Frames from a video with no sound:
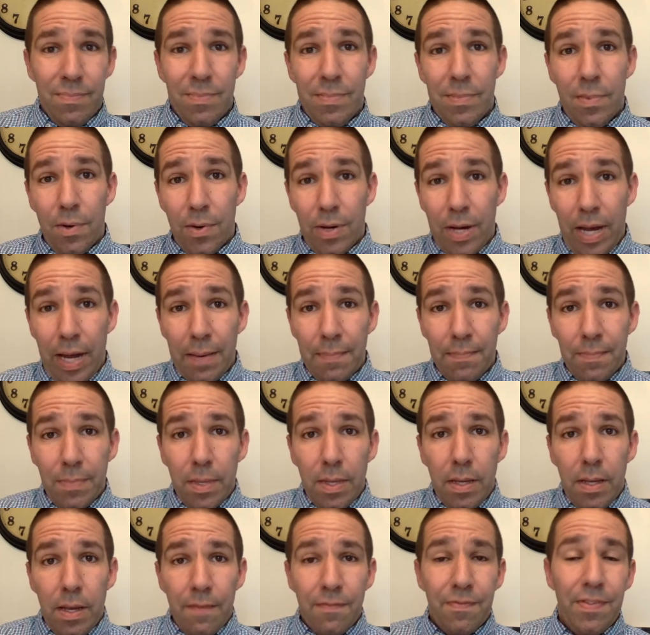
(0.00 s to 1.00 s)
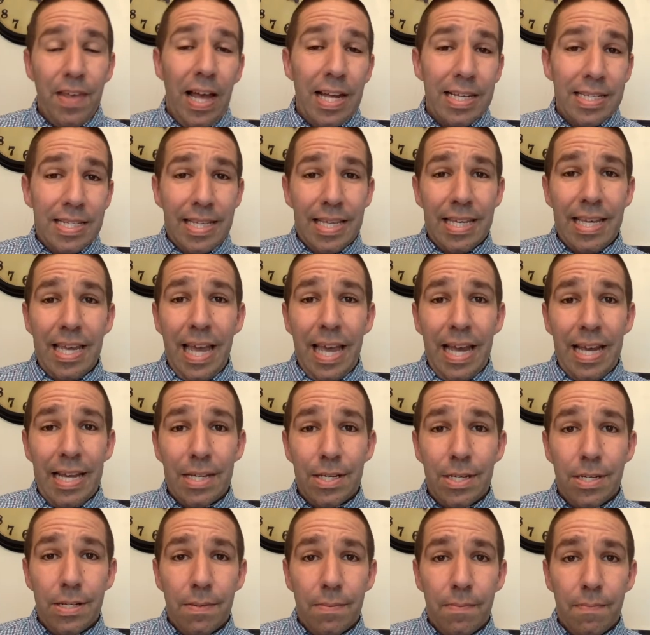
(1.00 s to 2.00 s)
Okay, if that's the
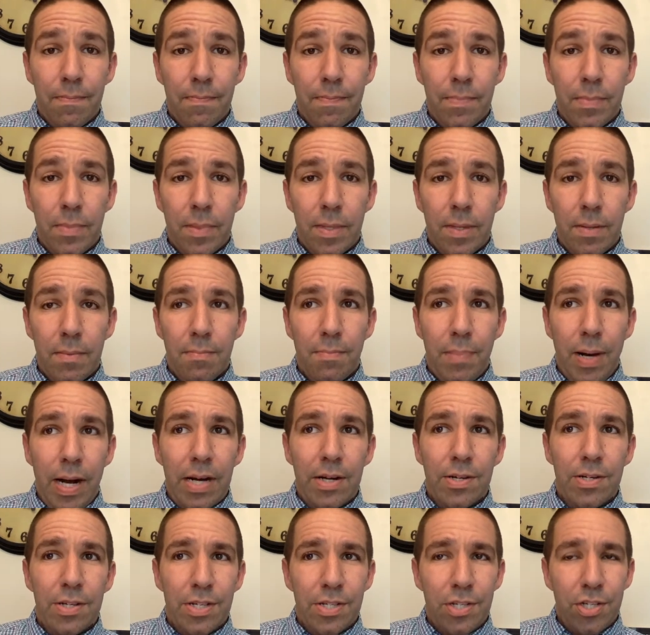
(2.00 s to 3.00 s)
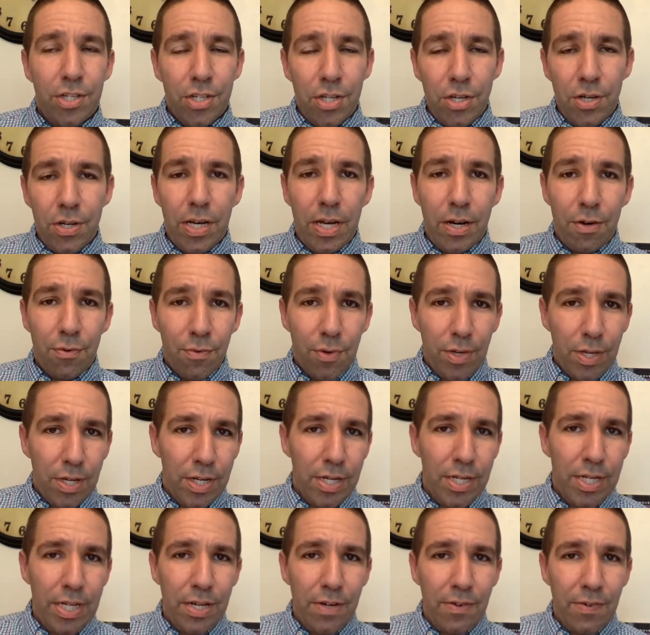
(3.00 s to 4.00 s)
case, buyers can still get a really
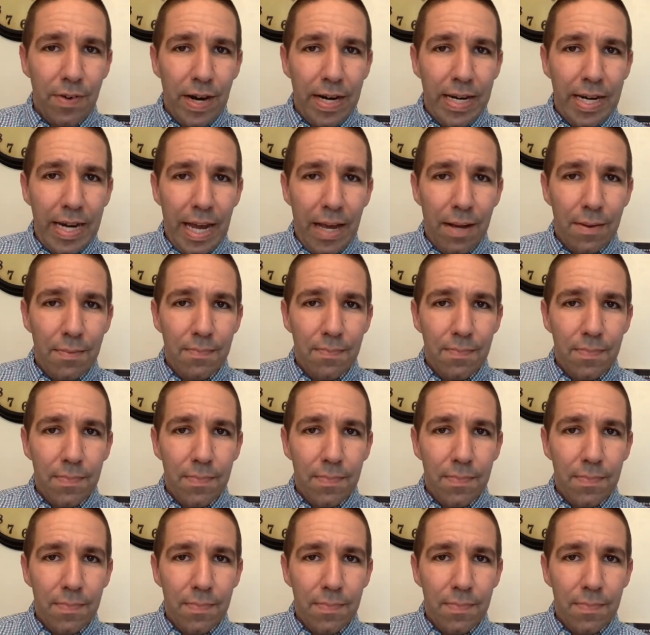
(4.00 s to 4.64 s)
good deal right now,